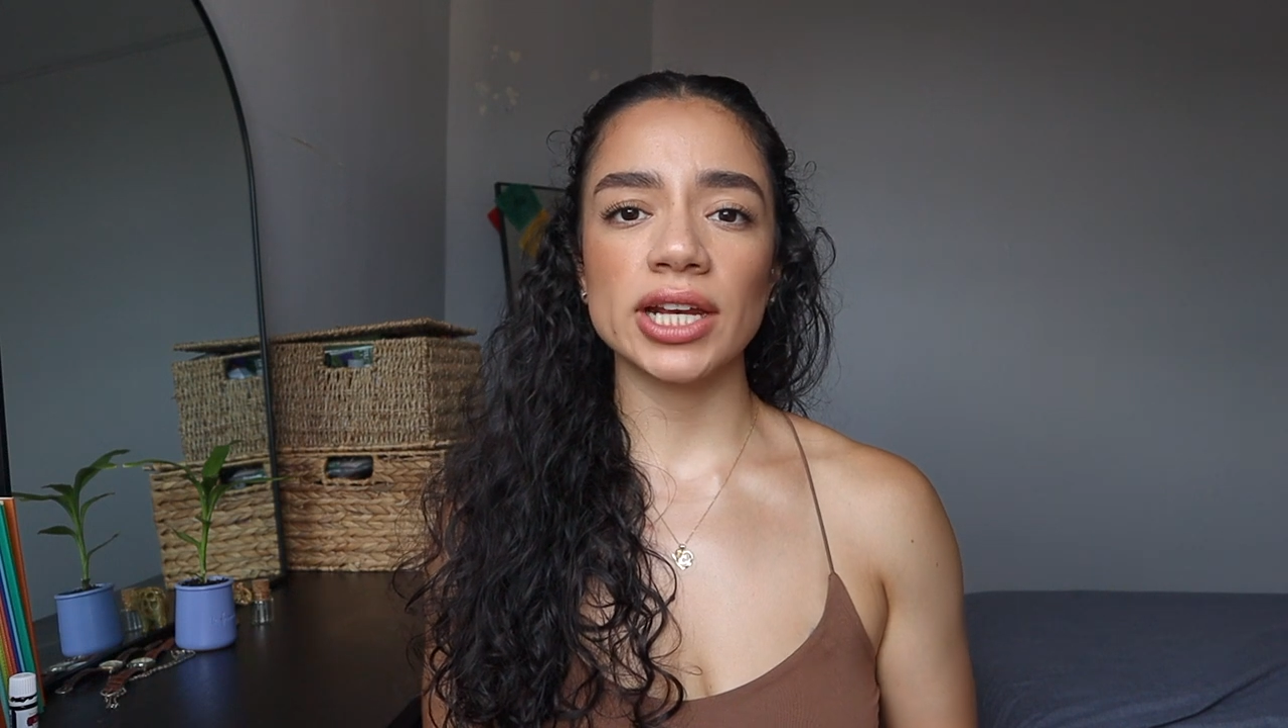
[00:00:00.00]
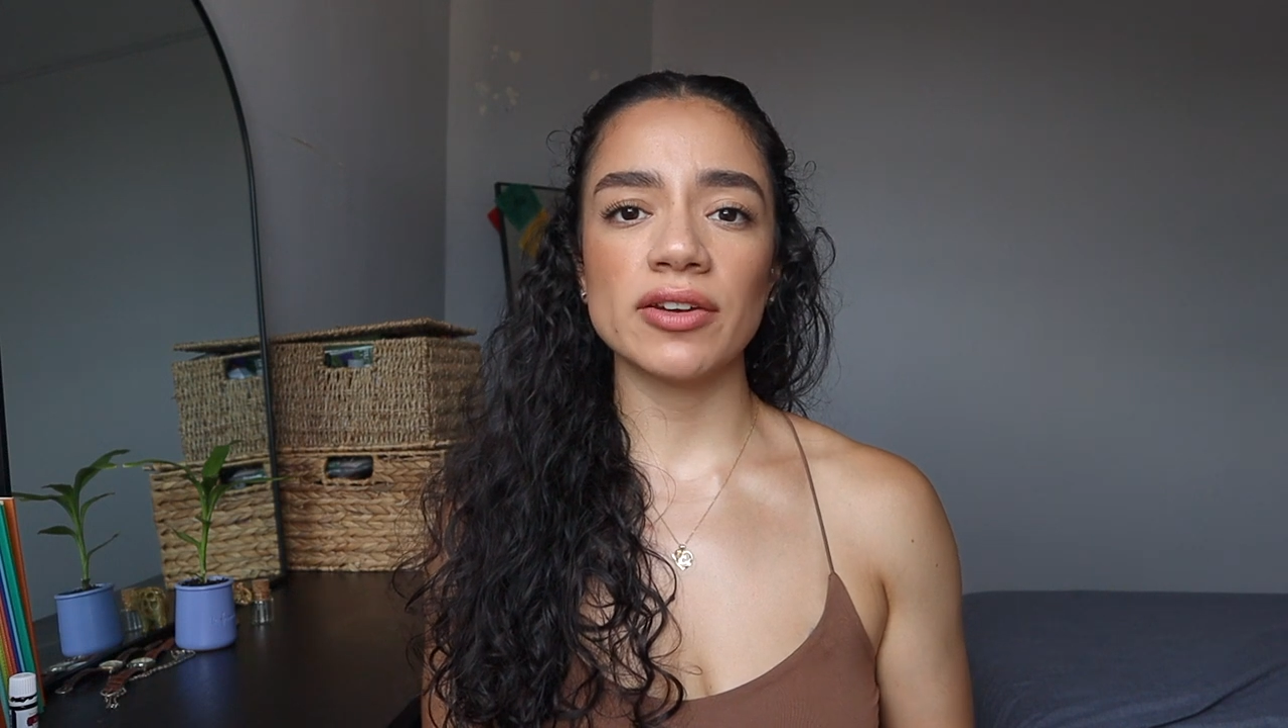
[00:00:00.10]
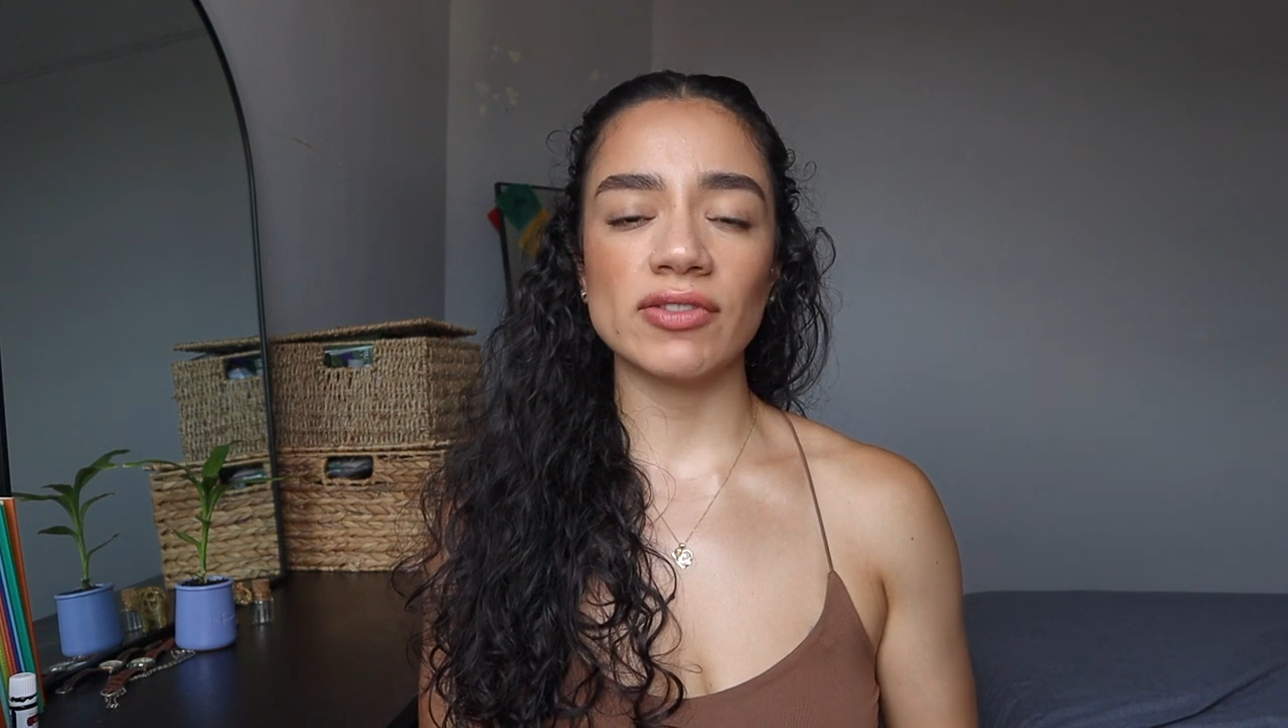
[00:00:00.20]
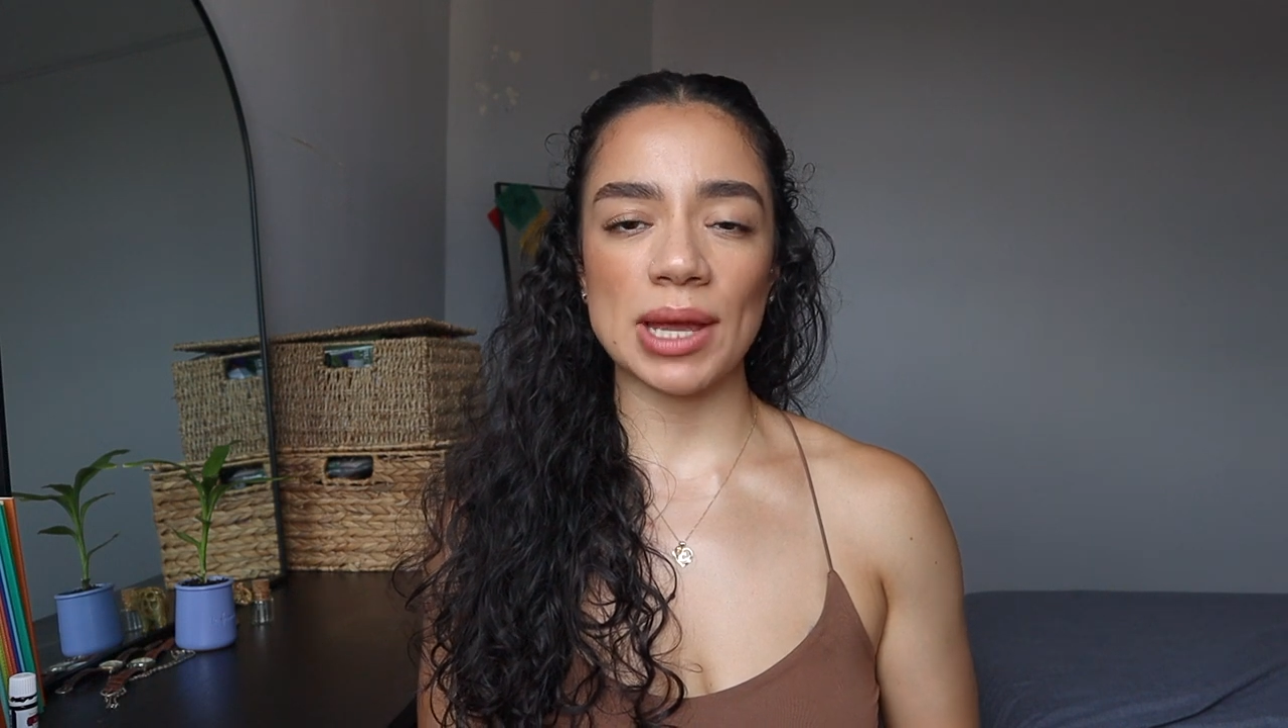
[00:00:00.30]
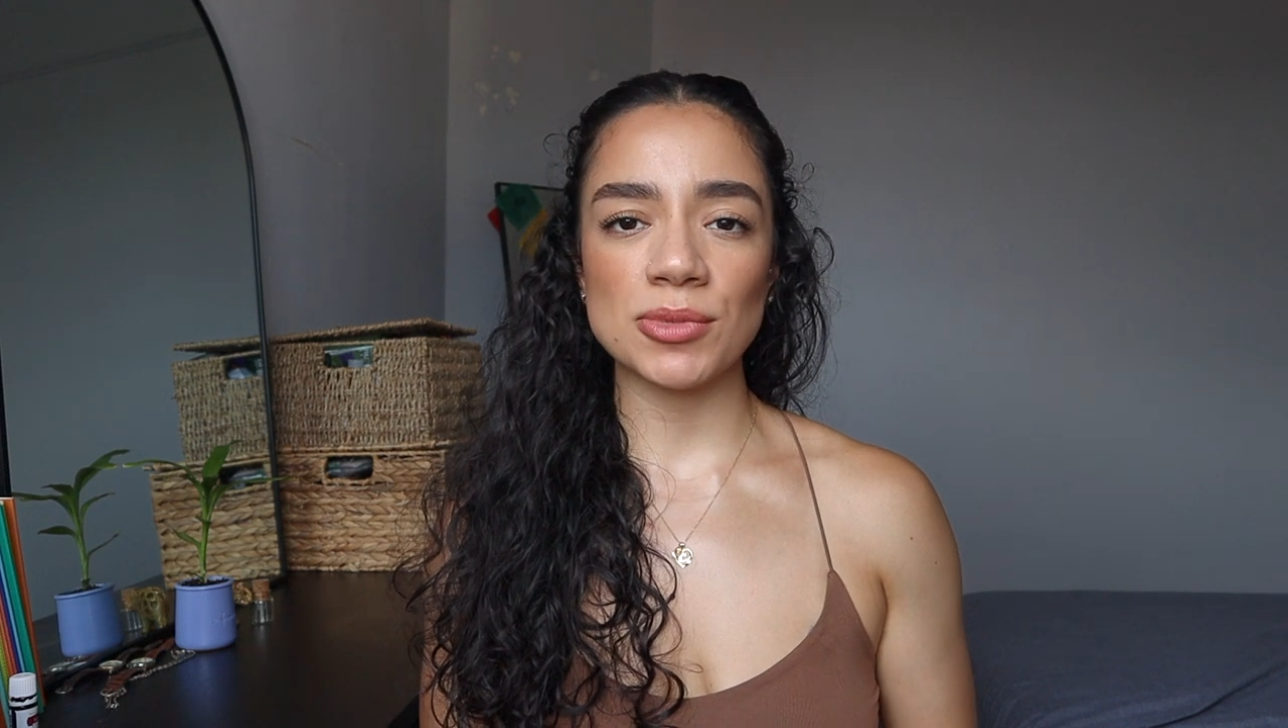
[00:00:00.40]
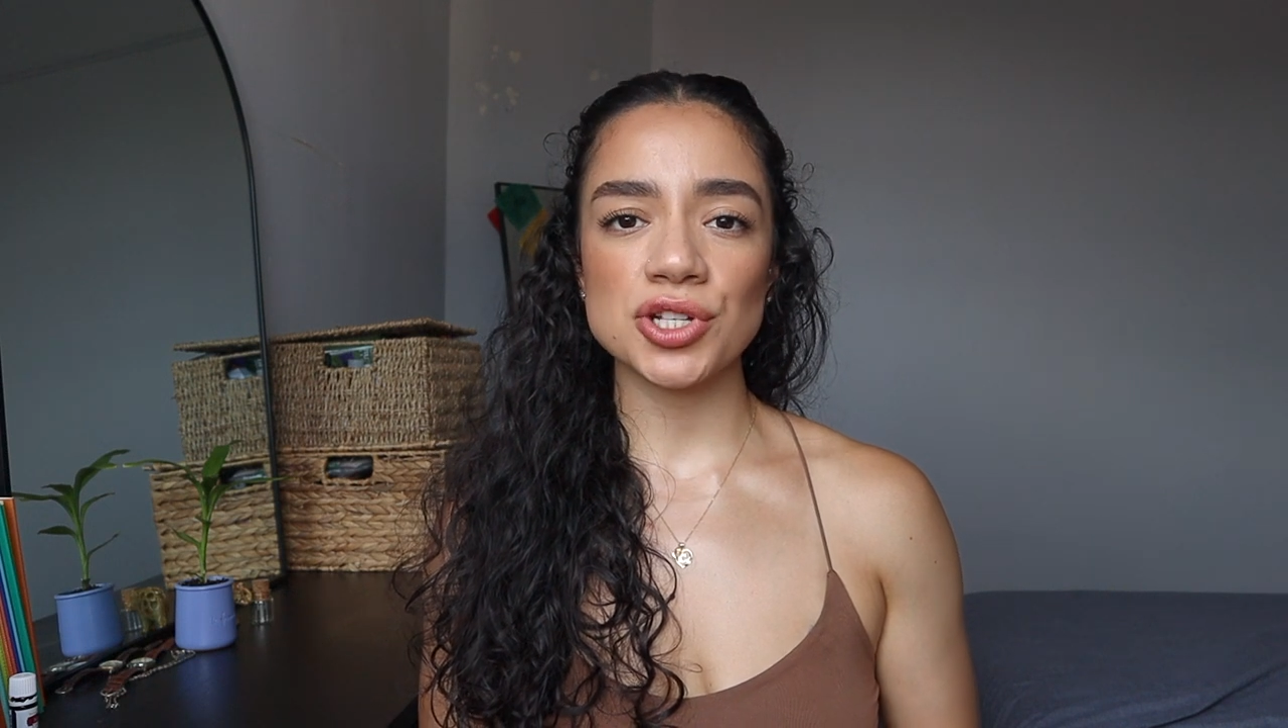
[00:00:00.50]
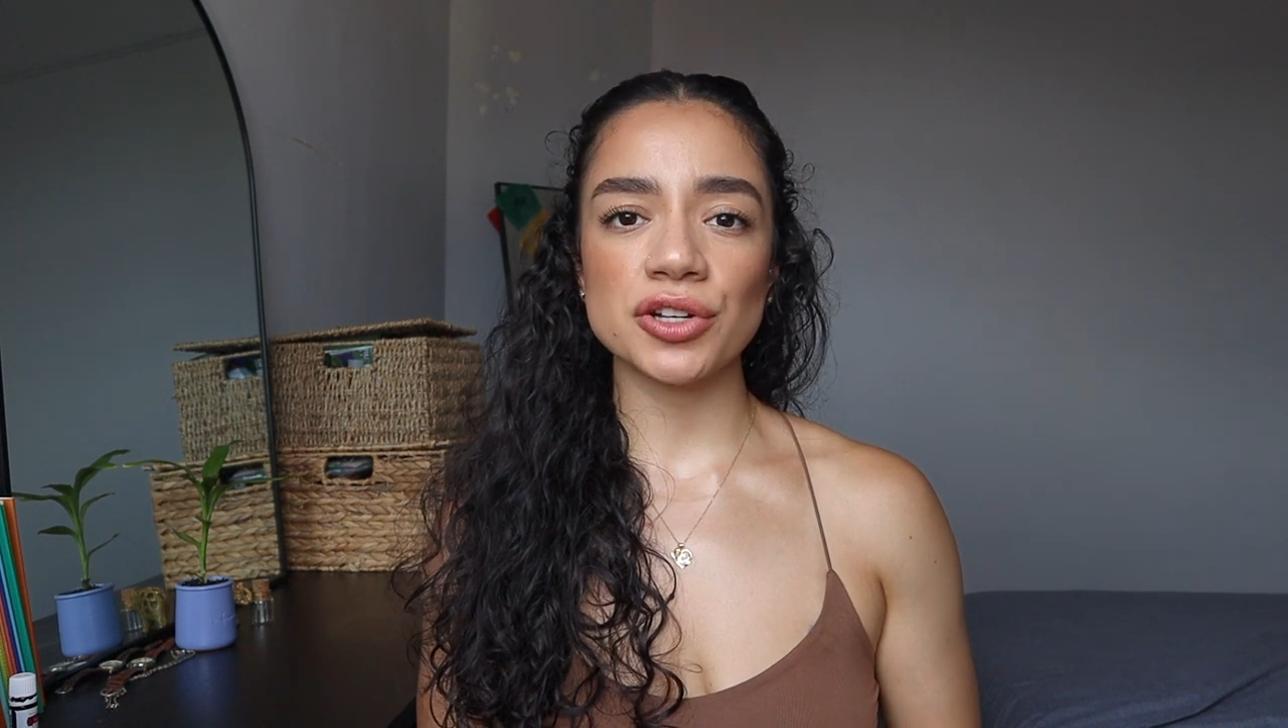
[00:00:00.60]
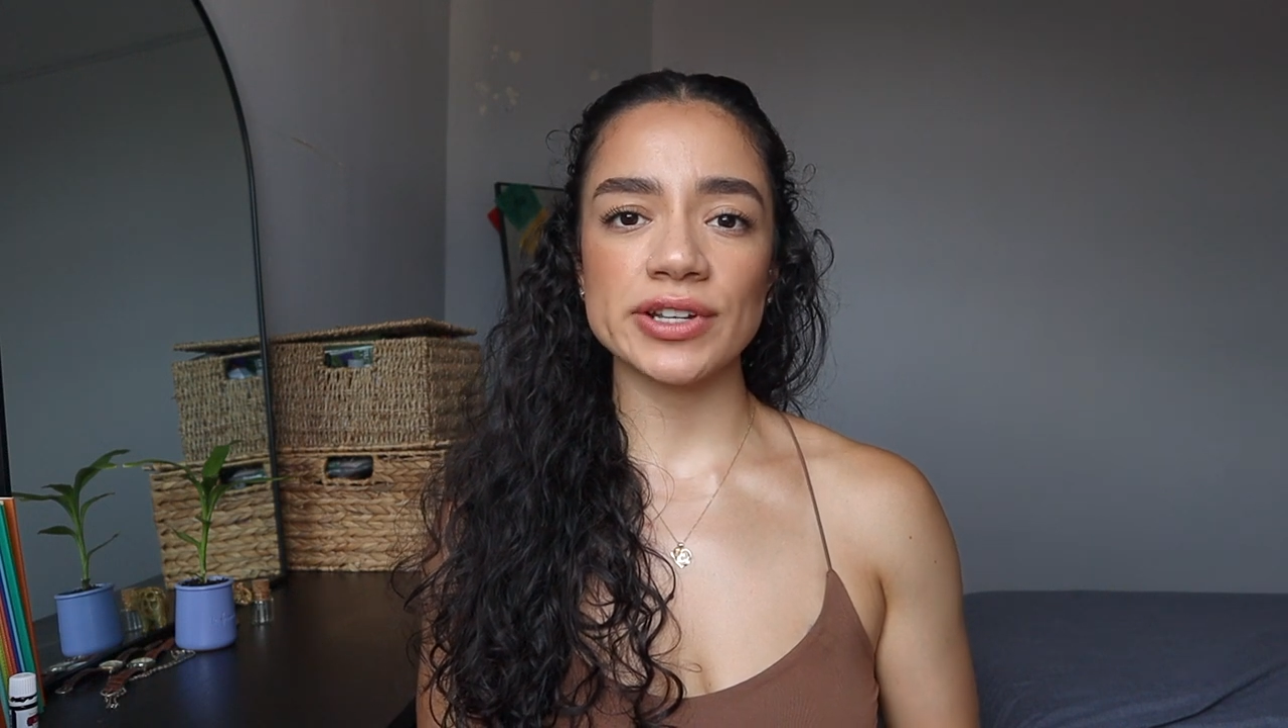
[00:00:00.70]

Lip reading: an inflammatory